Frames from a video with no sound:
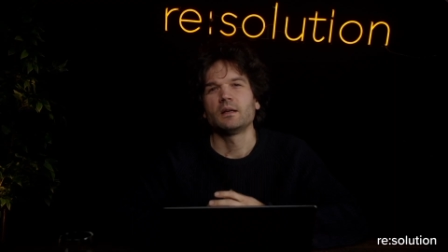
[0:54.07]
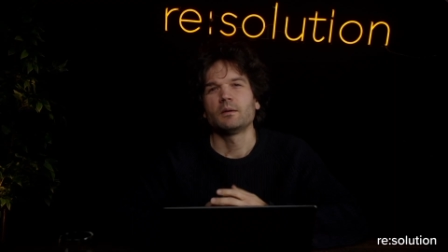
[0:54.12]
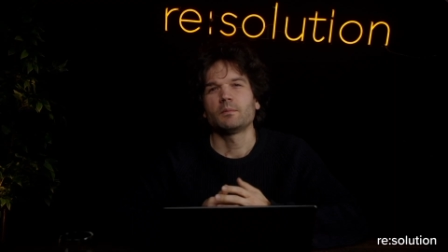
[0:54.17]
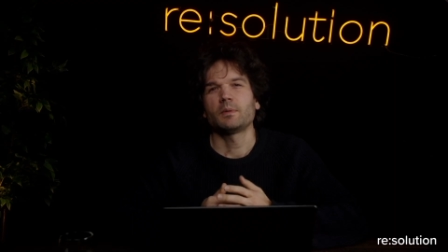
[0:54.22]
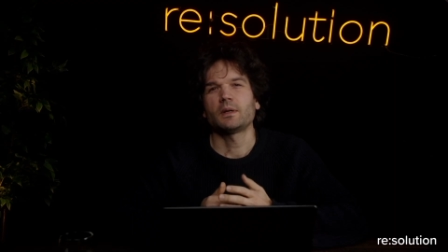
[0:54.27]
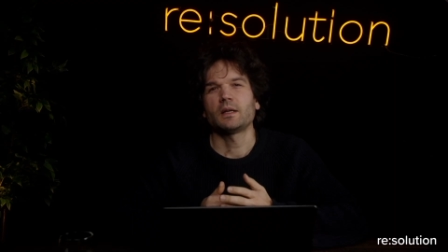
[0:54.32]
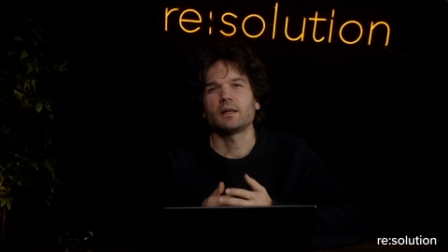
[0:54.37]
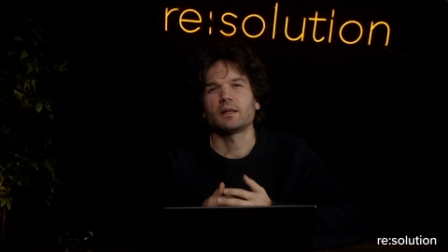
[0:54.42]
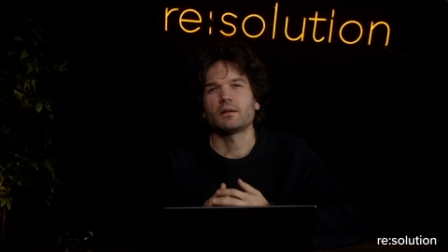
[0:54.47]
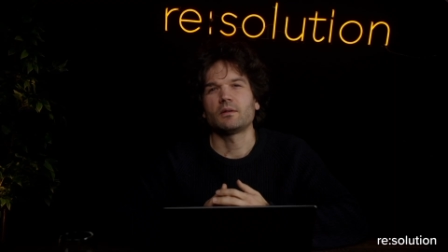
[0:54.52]

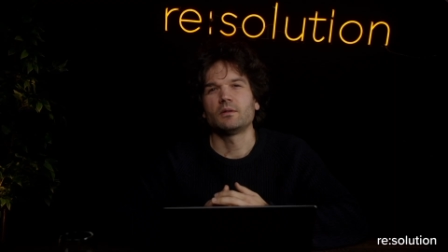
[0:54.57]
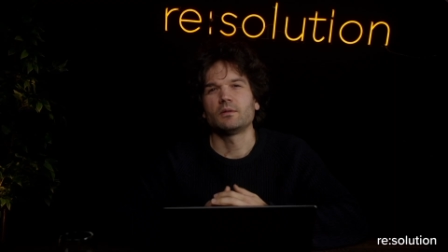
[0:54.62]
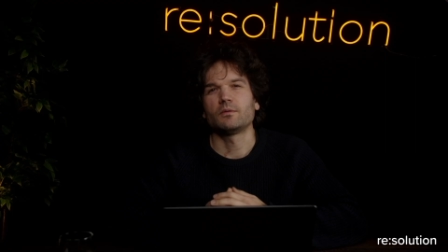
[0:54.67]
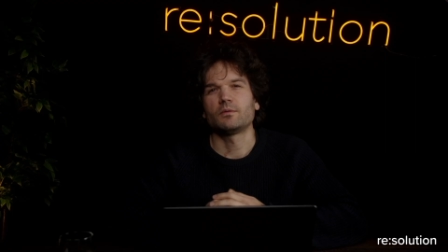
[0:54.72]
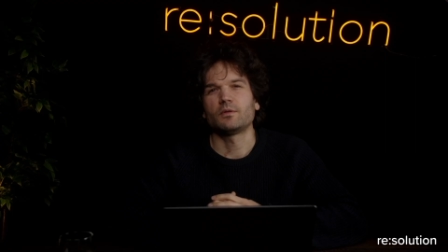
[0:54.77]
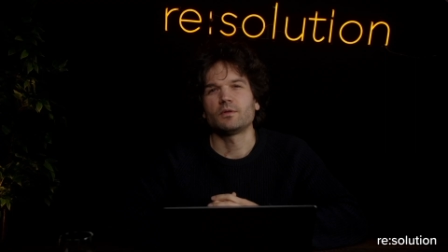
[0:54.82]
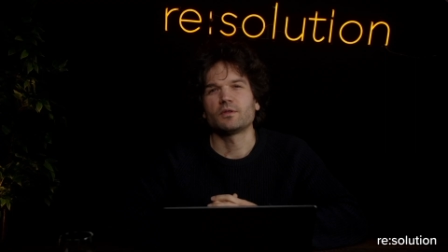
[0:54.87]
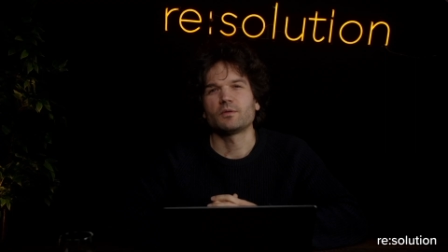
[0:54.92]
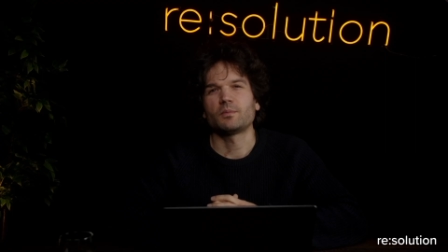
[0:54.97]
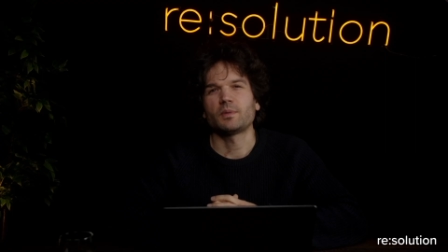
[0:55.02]
by a
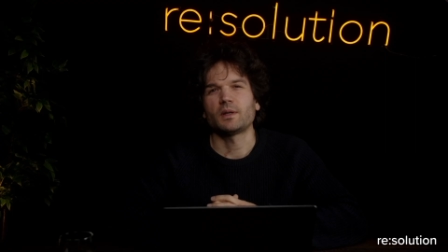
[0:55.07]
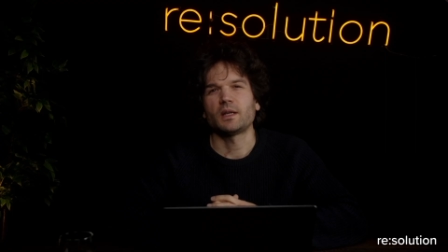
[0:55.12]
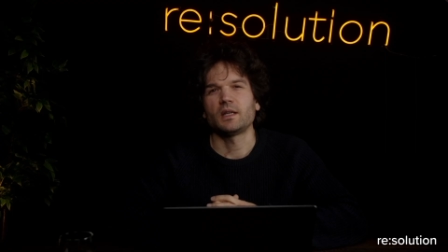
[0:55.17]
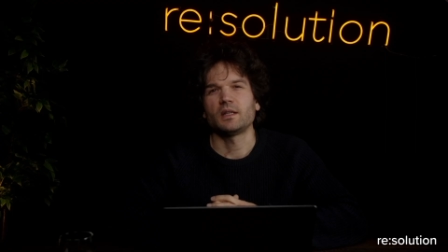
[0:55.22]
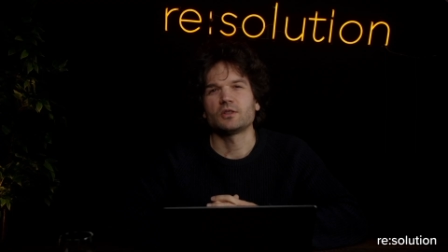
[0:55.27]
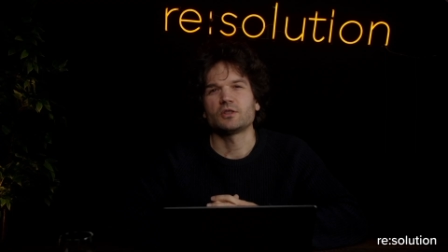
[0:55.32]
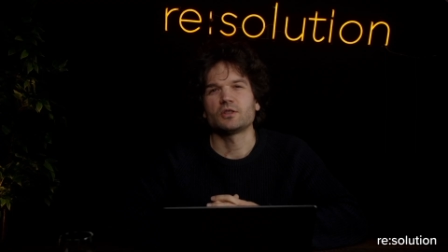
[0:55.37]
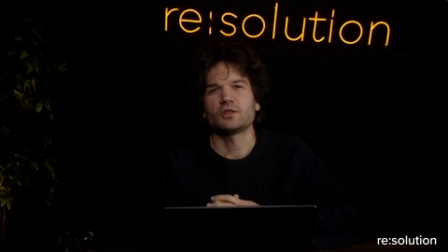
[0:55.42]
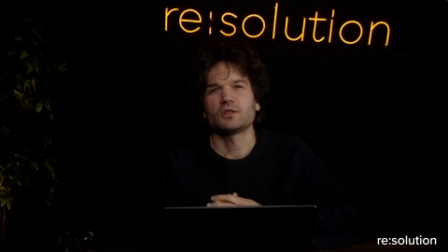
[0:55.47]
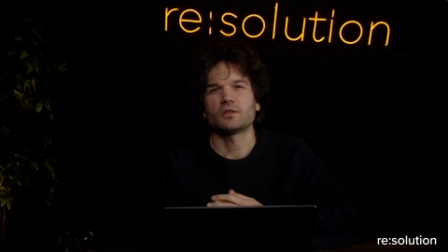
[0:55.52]
Confluence
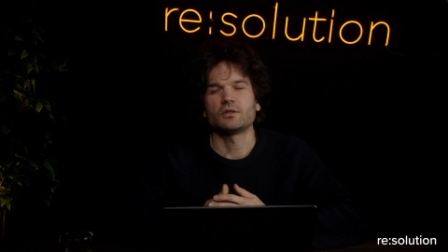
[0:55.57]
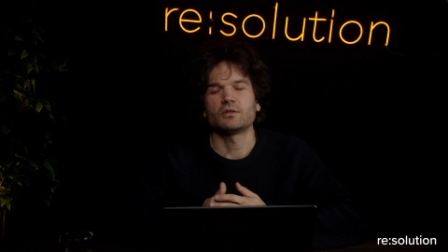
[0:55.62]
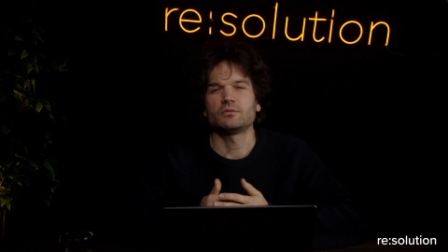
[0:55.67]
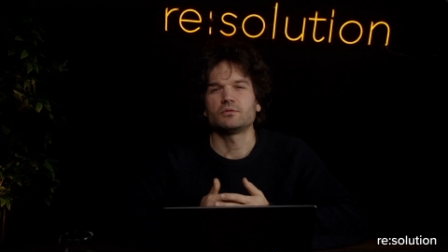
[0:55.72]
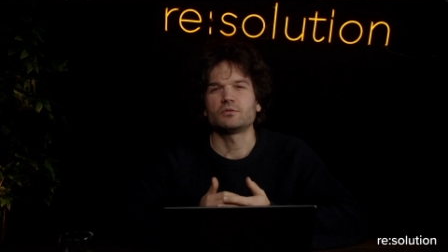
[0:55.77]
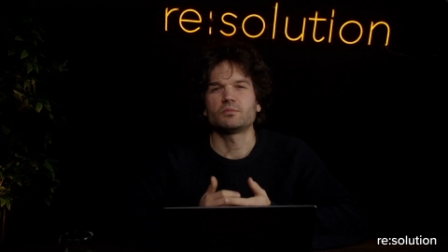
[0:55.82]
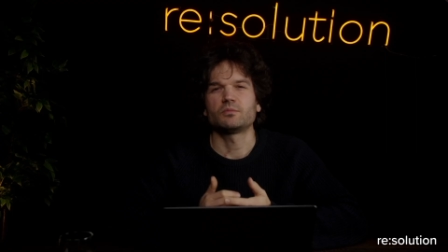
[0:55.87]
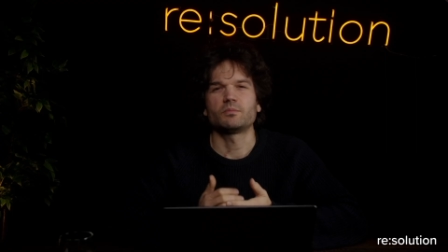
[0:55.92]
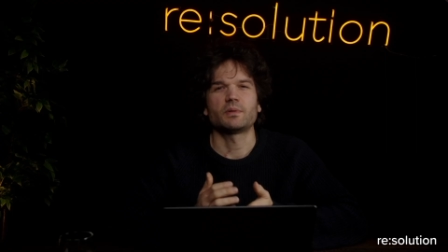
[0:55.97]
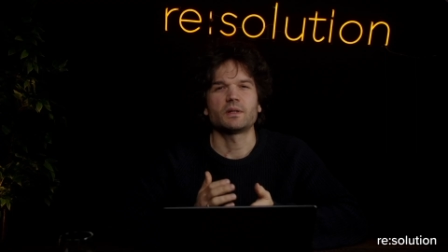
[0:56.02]
page
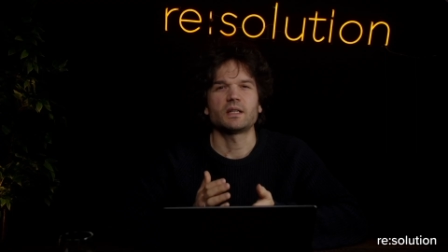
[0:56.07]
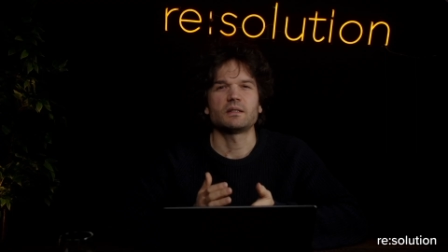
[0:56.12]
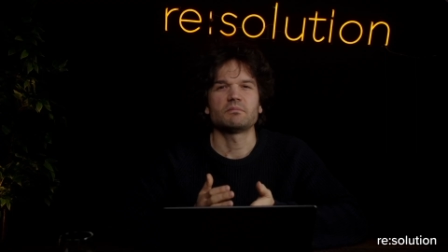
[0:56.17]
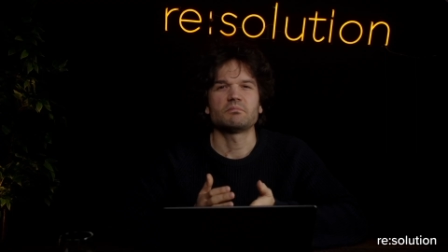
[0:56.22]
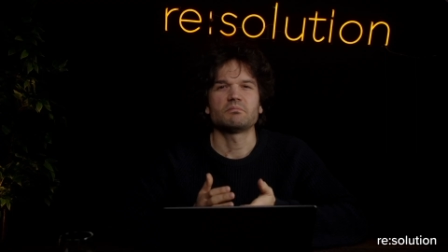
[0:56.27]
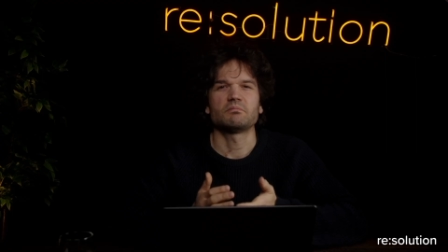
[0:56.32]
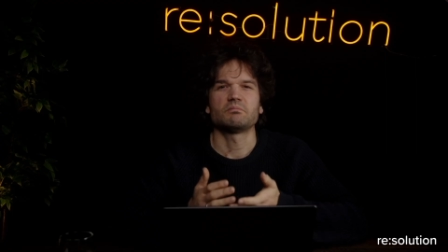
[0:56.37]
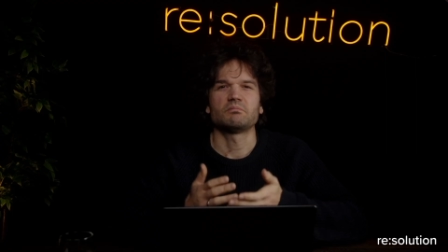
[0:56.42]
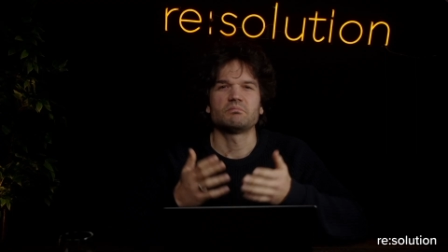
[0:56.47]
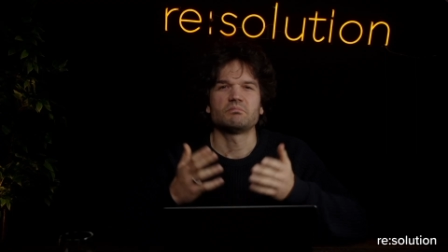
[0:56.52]
owned by
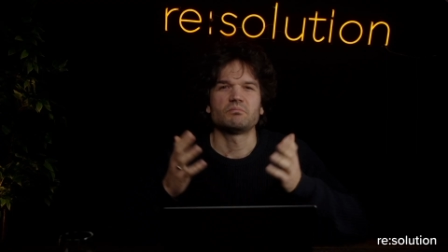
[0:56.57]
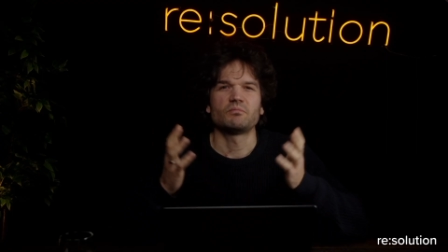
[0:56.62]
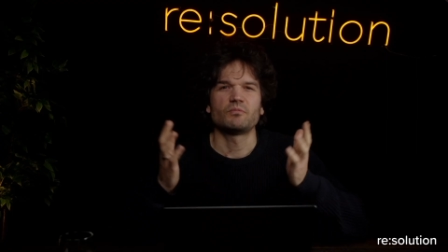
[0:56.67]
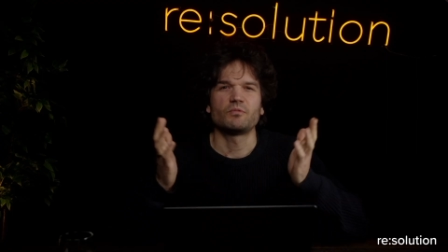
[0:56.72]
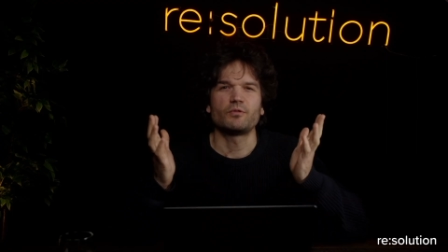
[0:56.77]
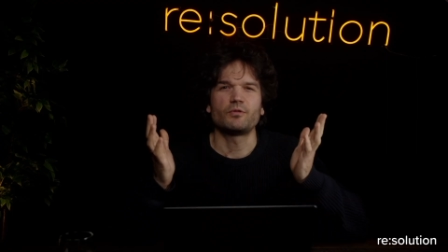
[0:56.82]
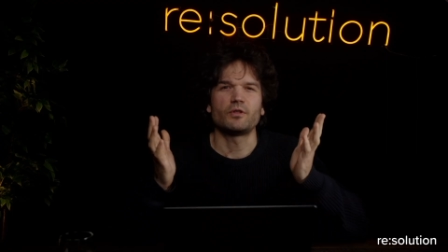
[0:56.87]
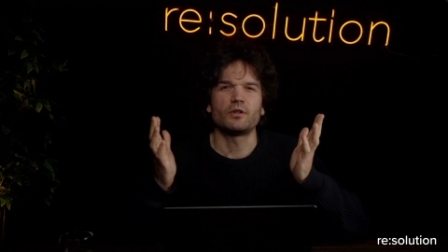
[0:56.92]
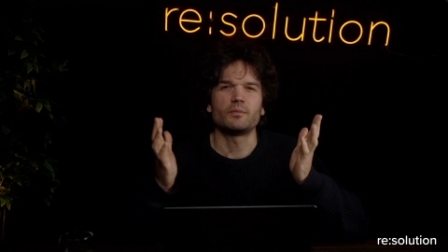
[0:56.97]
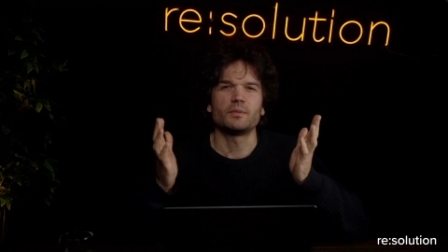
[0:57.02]

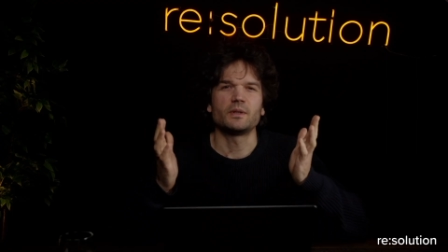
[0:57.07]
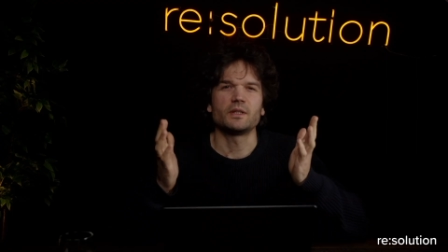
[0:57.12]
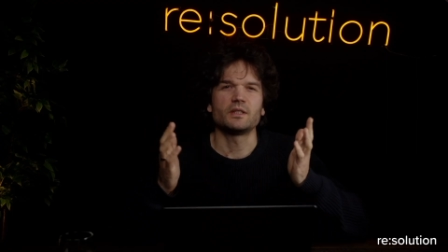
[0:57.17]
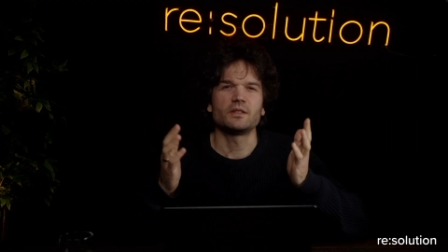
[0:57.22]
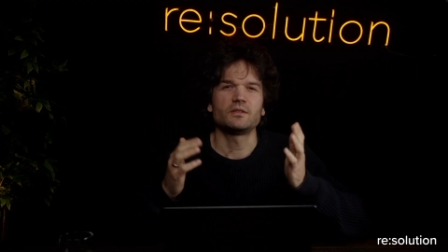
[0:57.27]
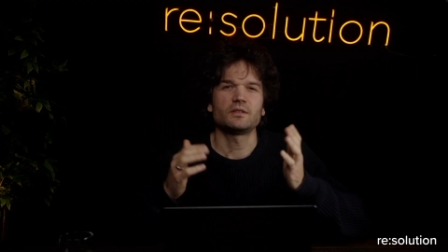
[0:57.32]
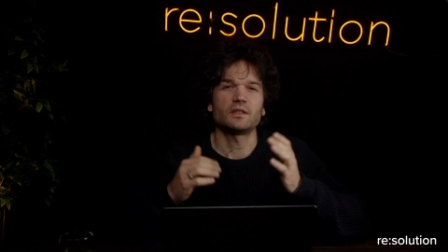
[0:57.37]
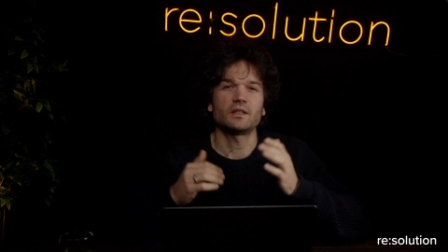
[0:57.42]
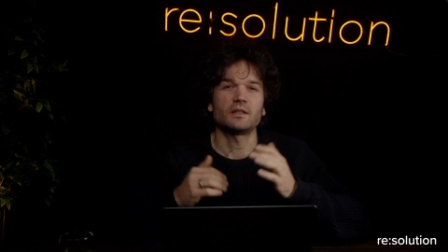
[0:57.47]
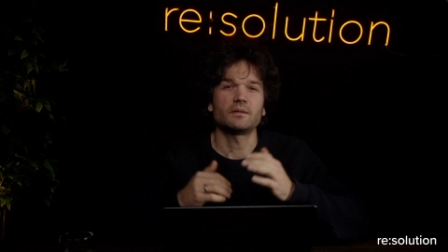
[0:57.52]
former user.